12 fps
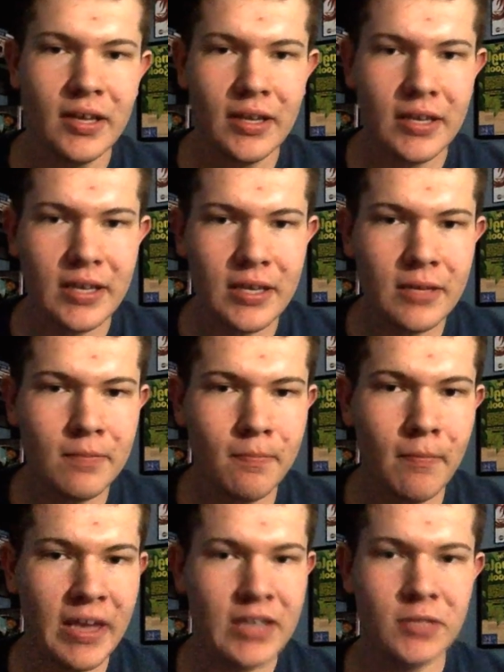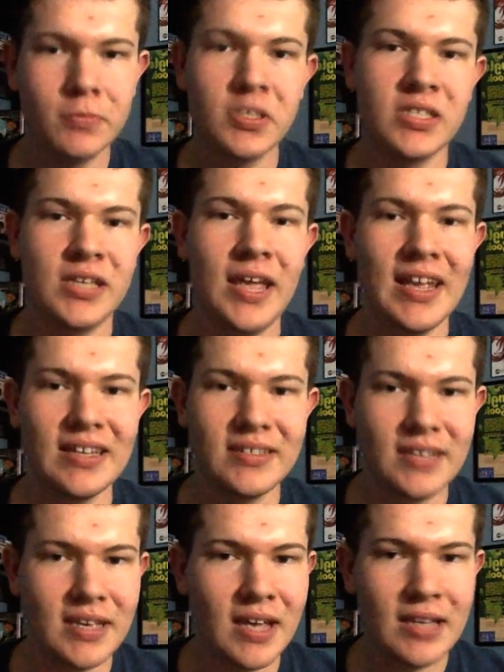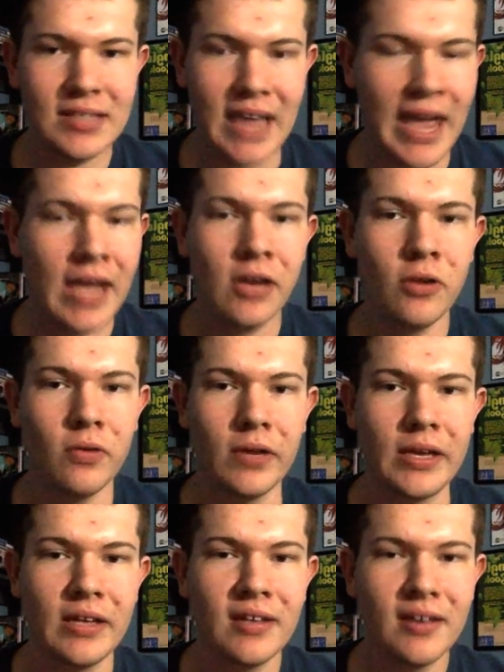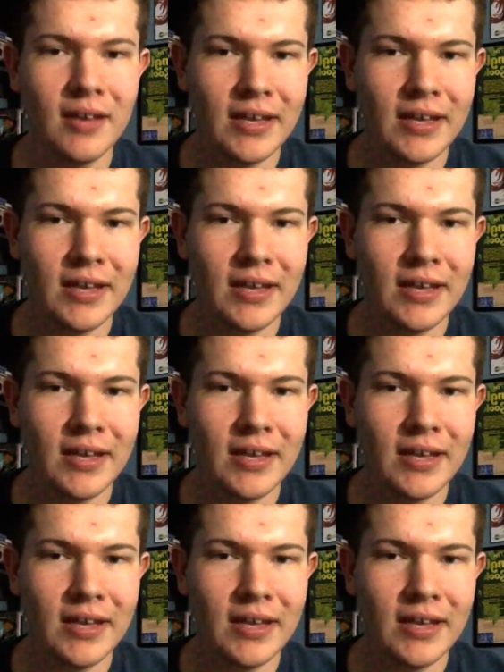He makes mistakes. He gets angry.